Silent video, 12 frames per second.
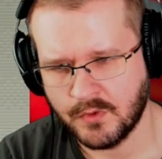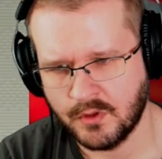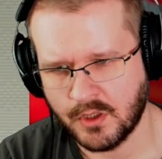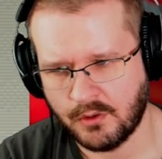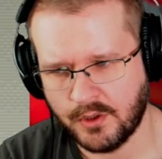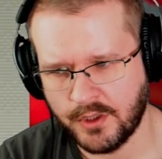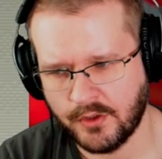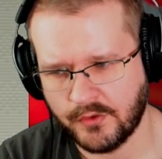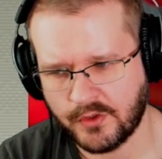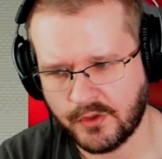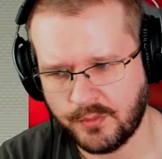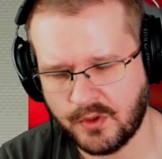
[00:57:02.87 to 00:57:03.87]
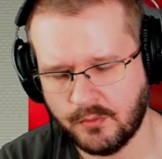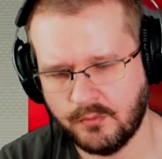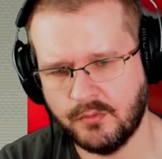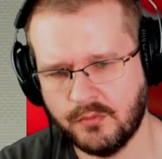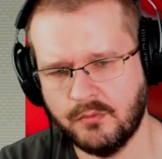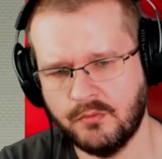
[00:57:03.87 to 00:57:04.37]
Now I didn't
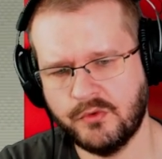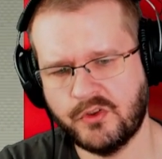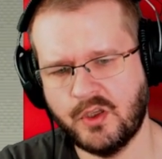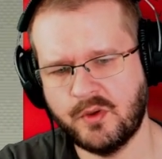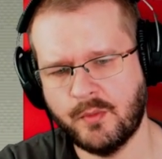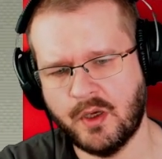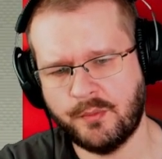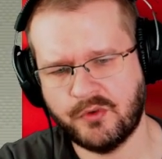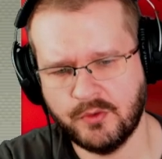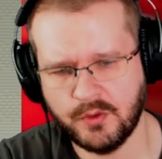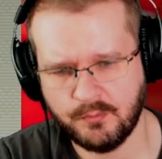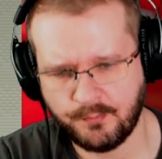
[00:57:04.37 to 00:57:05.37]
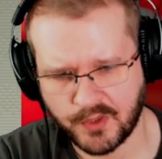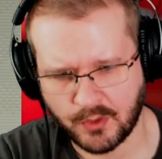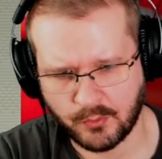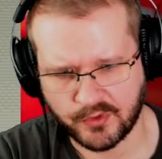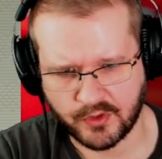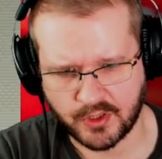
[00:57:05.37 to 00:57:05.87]
skip the map screen, and
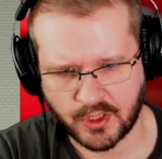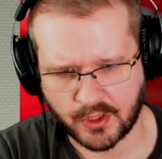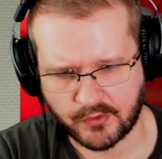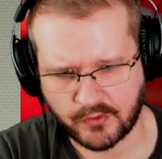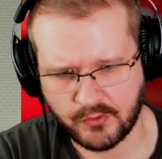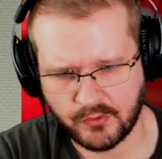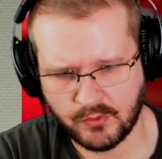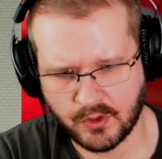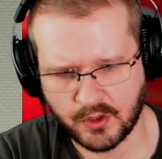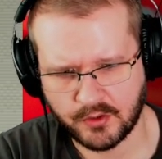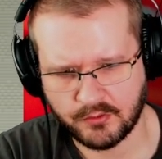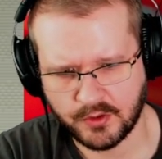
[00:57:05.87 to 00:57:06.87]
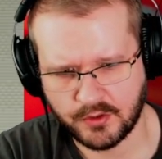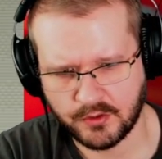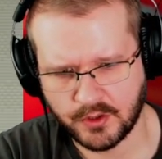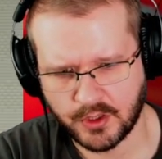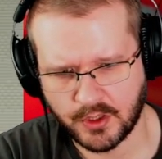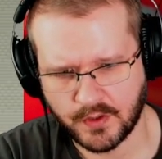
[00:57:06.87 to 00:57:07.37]
we see that it's
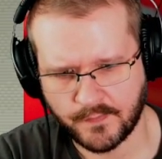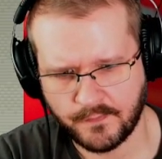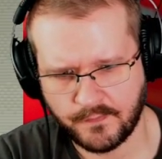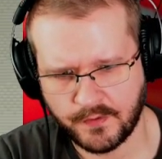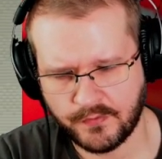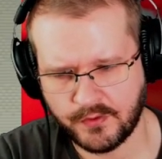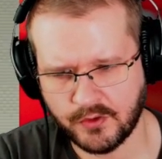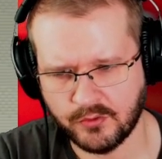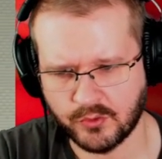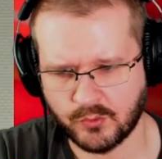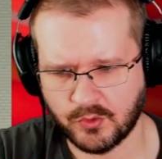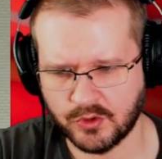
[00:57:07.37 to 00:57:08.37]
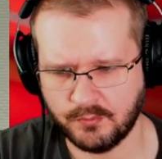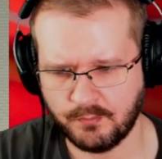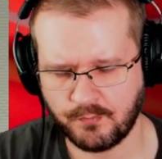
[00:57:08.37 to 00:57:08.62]
250 to the water.